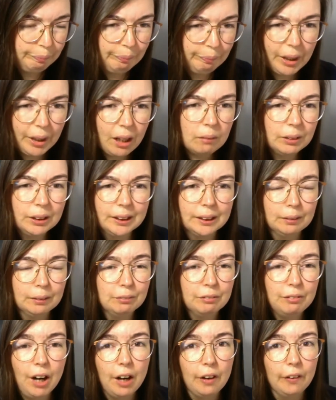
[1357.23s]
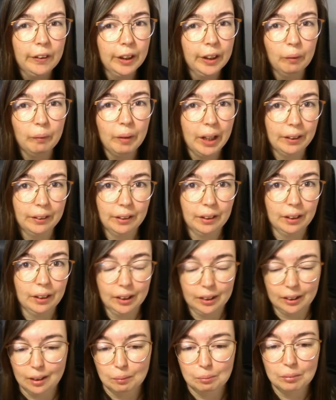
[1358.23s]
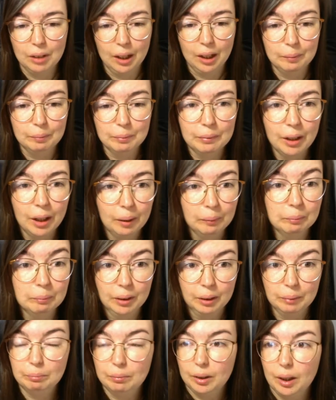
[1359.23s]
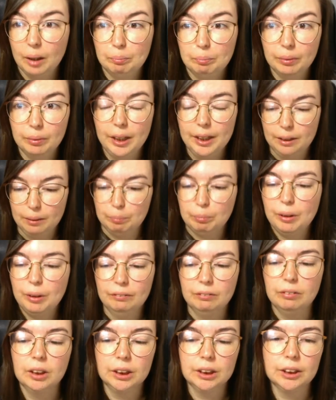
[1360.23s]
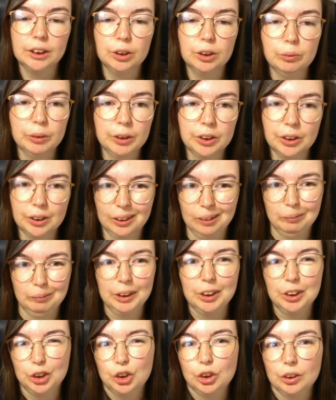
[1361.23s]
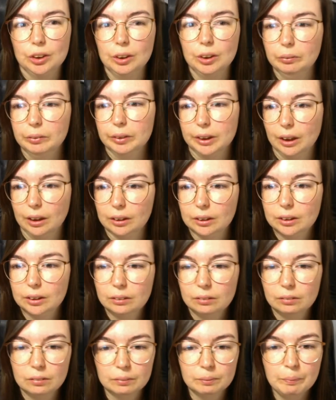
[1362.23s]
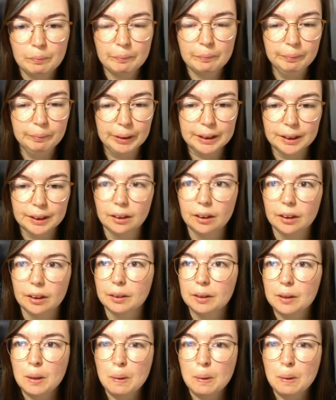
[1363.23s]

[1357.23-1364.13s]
Because I'm very aware that I'm in a privileged situation and we should use that, basically.